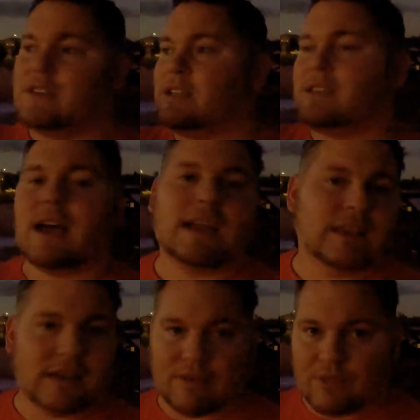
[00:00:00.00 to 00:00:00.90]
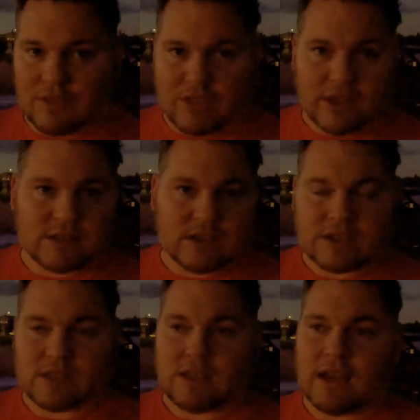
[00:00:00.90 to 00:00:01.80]
designing different things
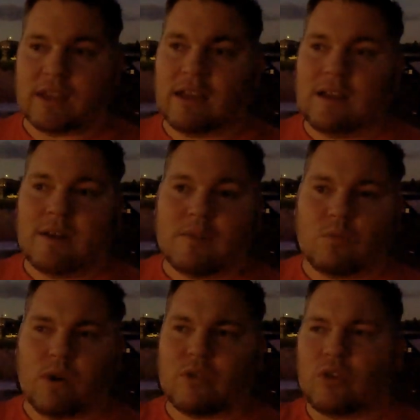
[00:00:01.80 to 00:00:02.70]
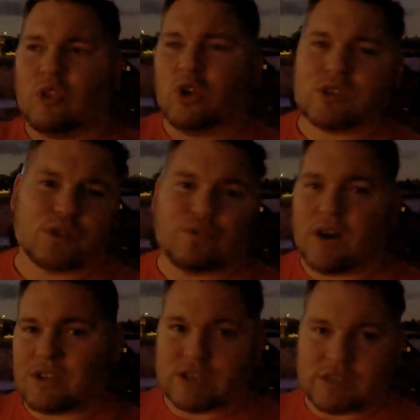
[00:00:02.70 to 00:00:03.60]
such as that. Whether it looks or
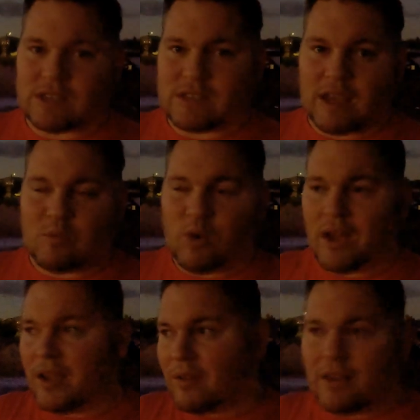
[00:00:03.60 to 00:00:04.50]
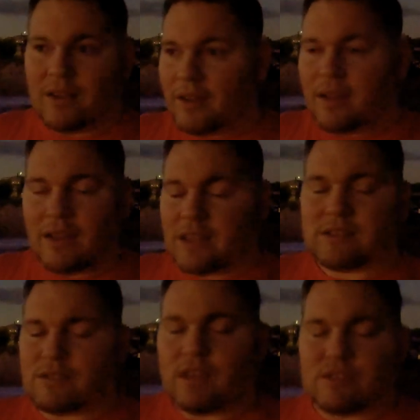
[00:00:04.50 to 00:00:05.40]
functions the same way,
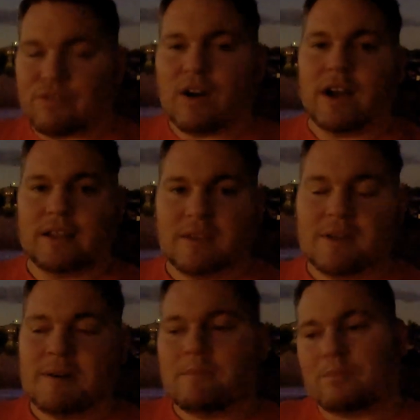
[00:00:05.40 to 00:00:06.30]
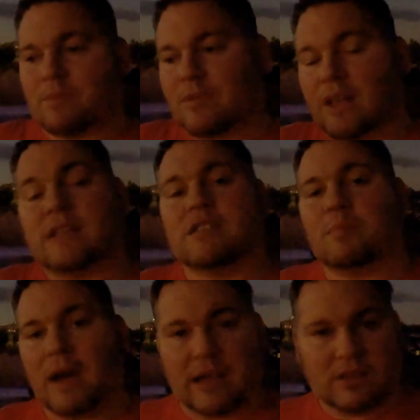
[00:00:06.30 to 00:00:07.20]
it's fine. That's the
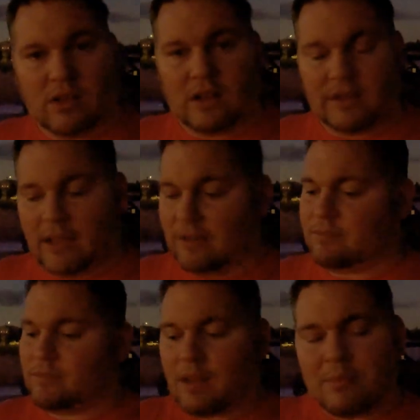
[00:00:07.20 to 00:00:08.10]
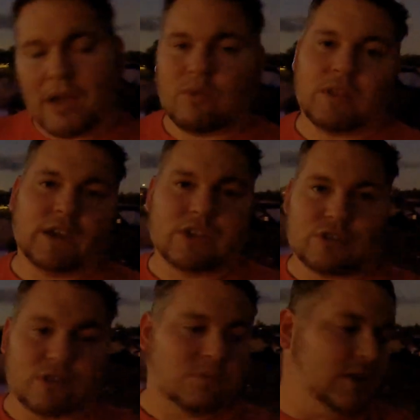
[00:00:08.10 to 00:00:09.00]
patent law on that. I'm not really
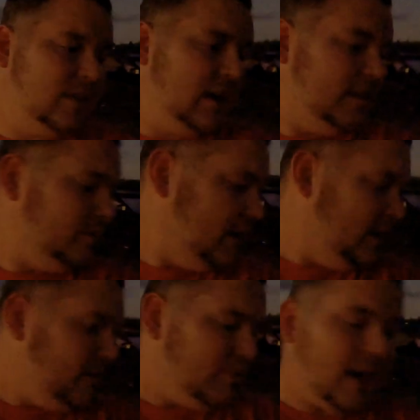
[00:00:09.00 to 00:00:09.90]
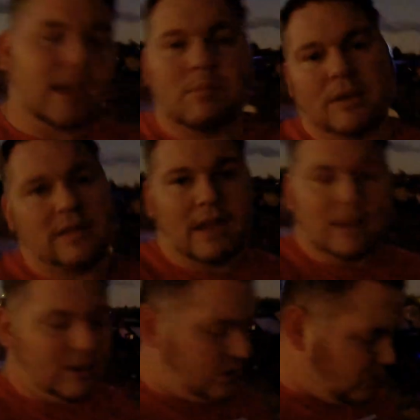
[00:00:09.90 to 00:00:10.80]
concerned with that. That can be taken into